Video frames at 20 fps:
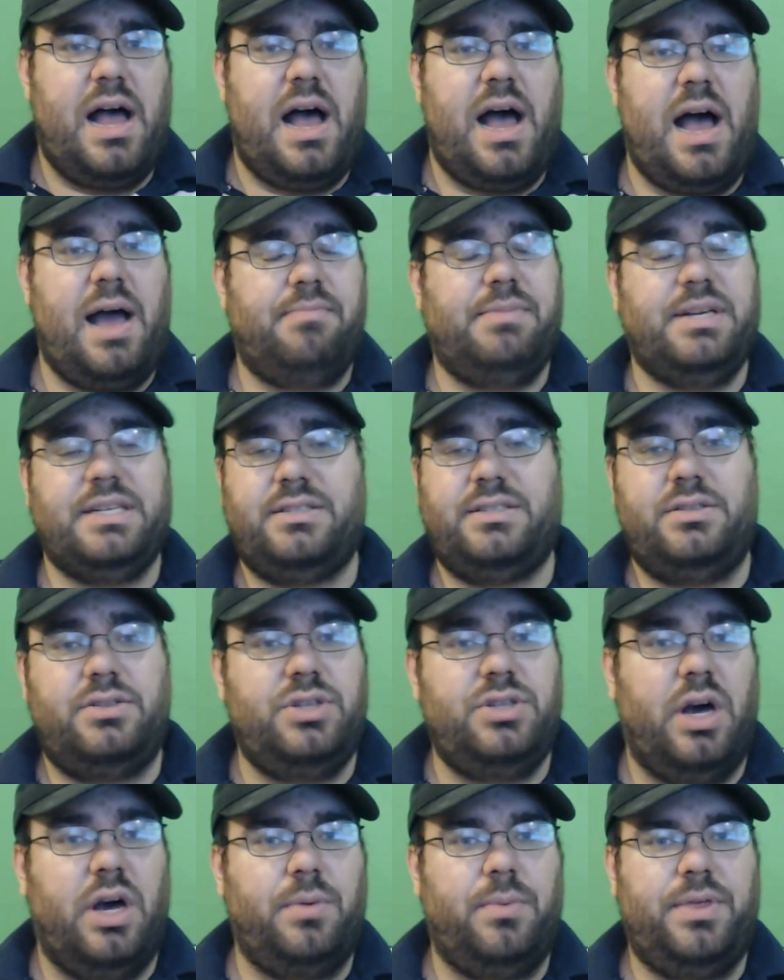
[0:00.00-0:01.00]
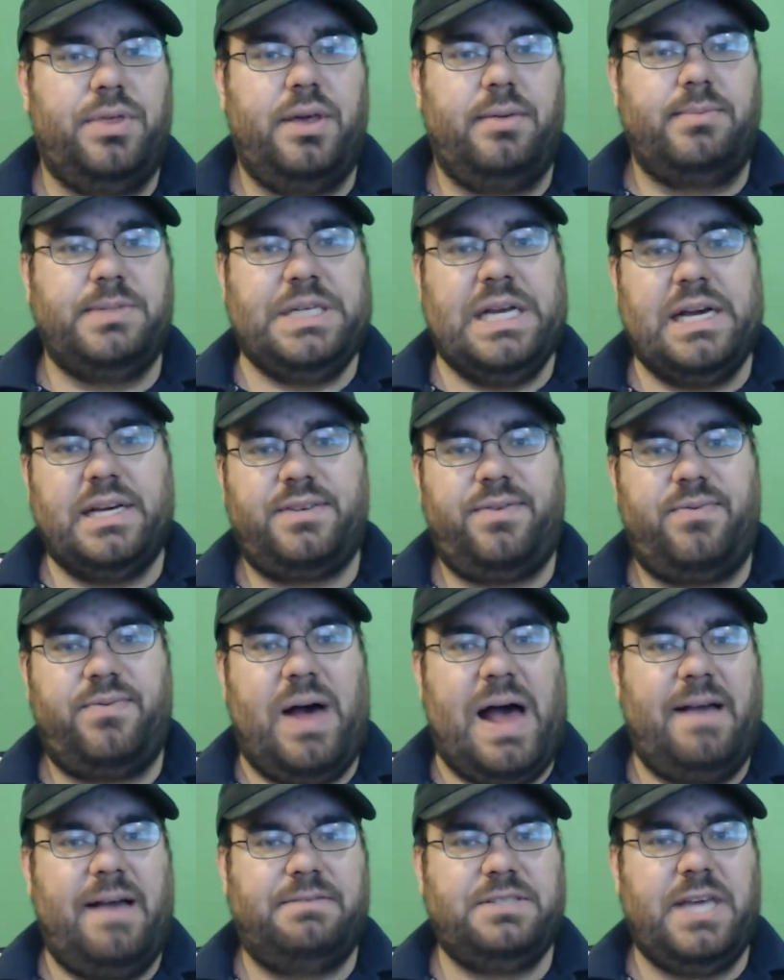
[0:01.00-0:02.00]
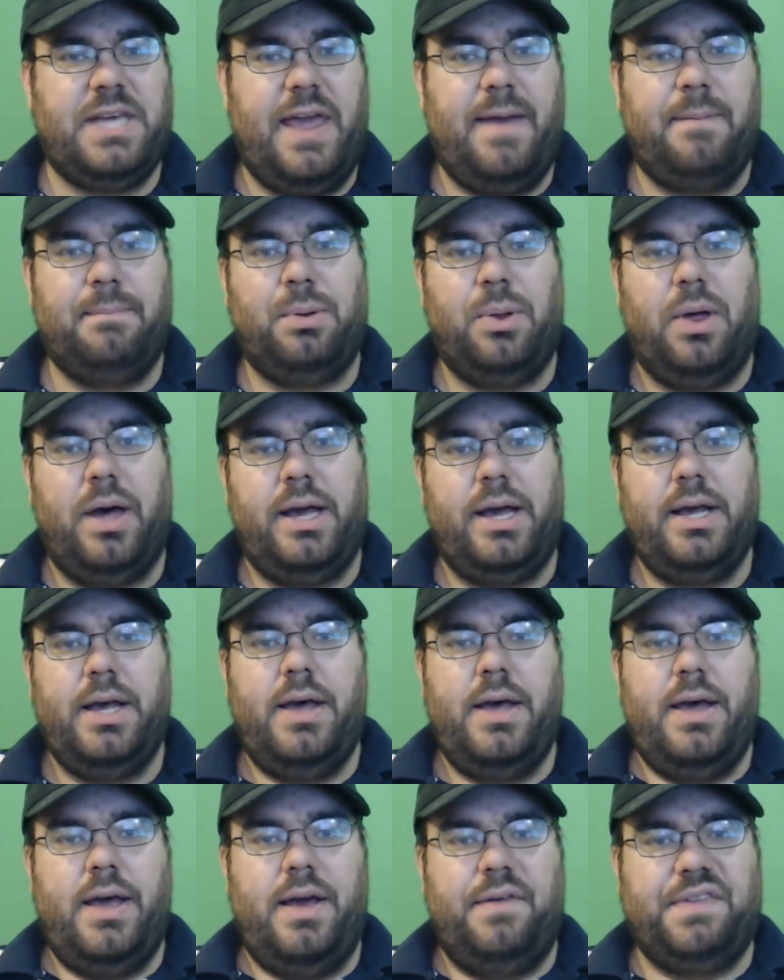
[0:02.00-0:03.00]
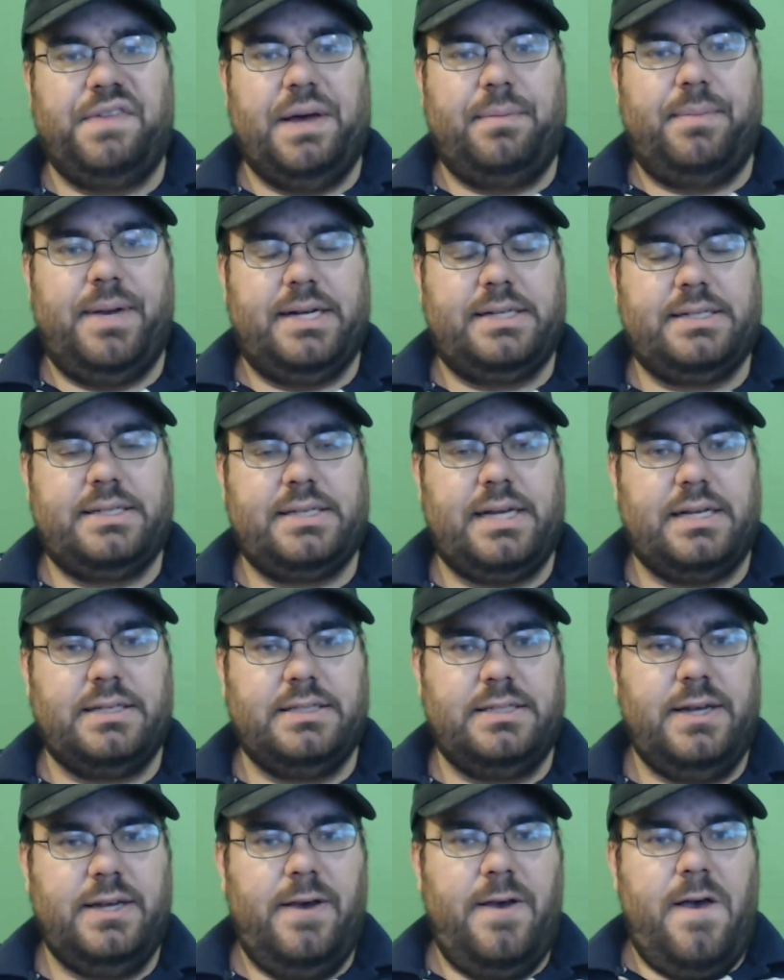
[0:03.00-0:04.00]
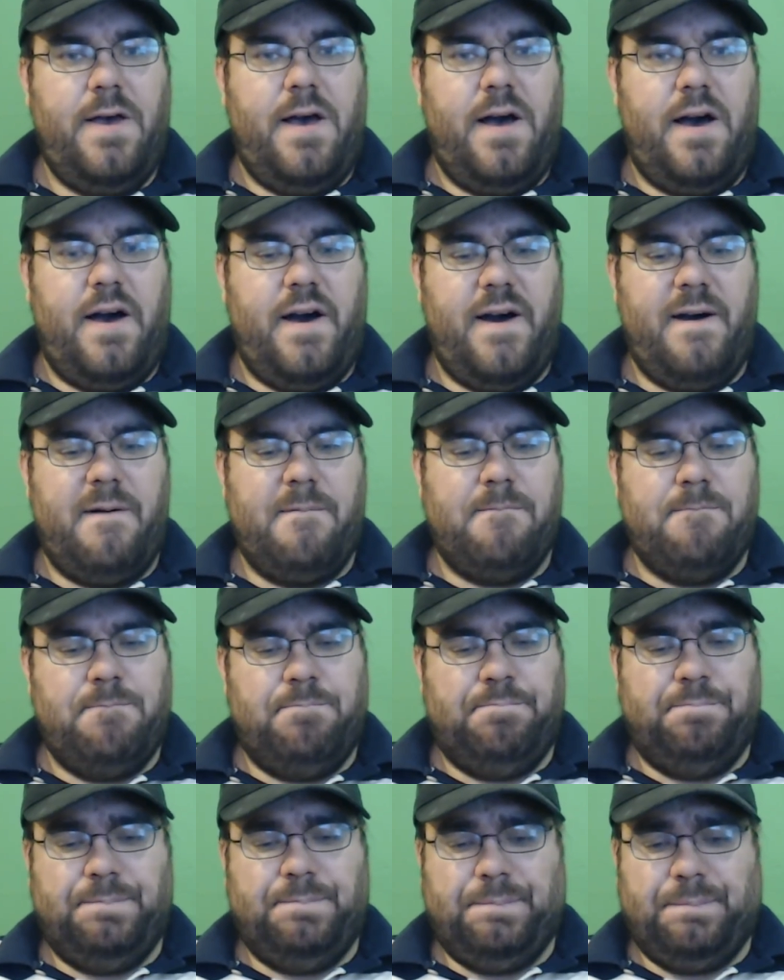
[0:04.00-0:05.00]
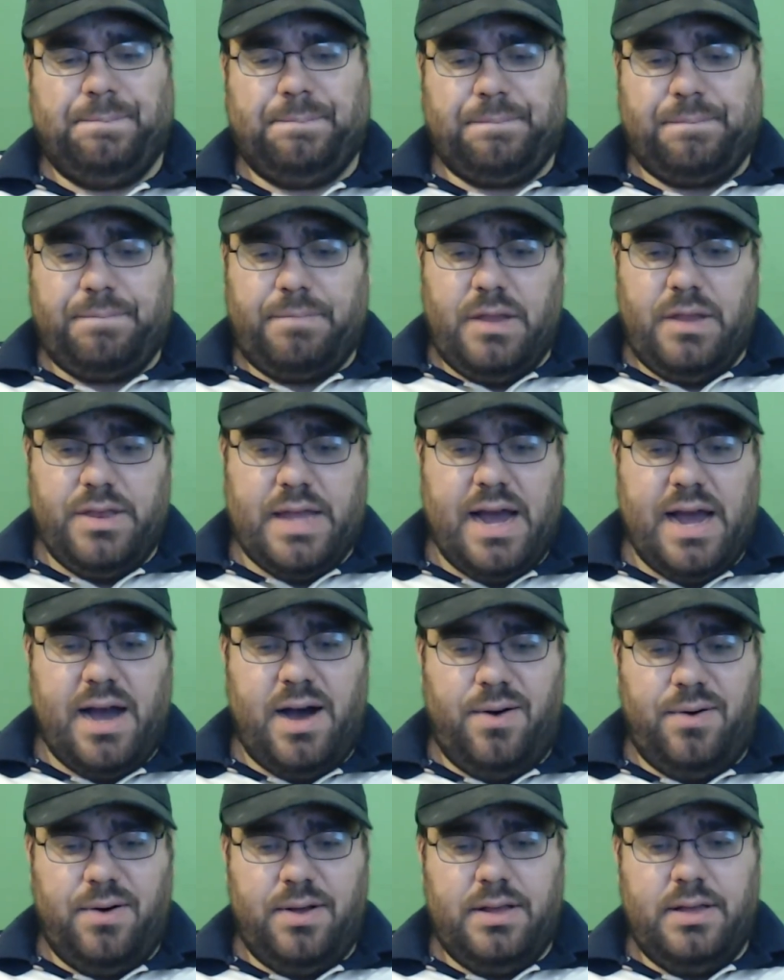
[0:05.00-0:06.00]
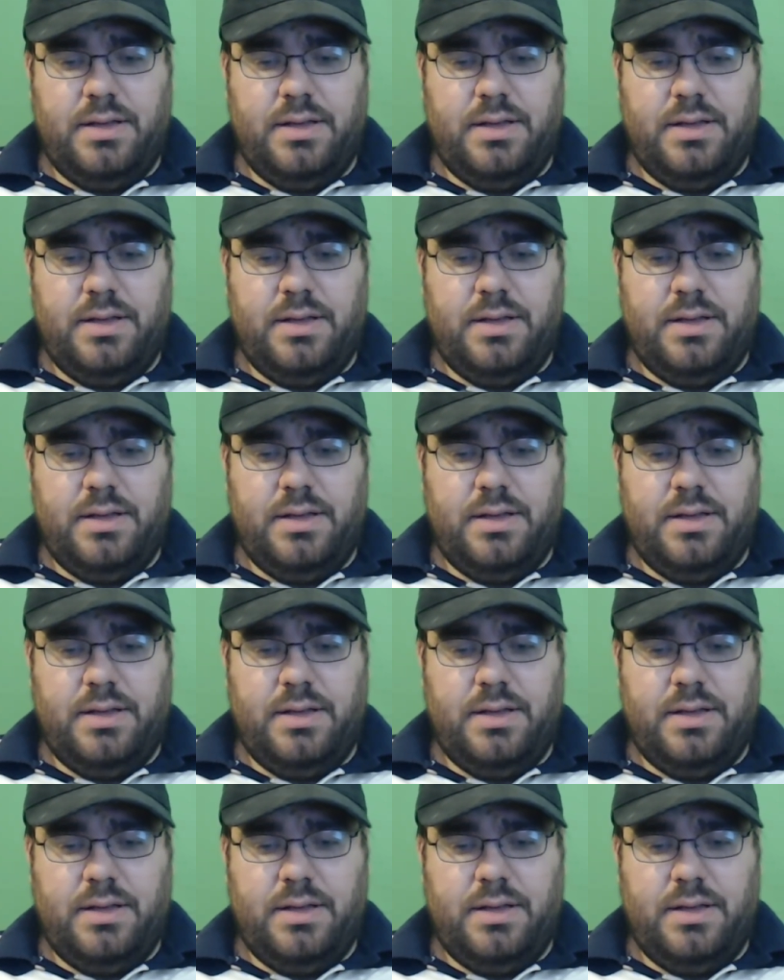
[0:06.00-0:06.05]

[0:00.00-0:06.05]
I'm just done with MGS5's gameplay, if that makes sense. Now,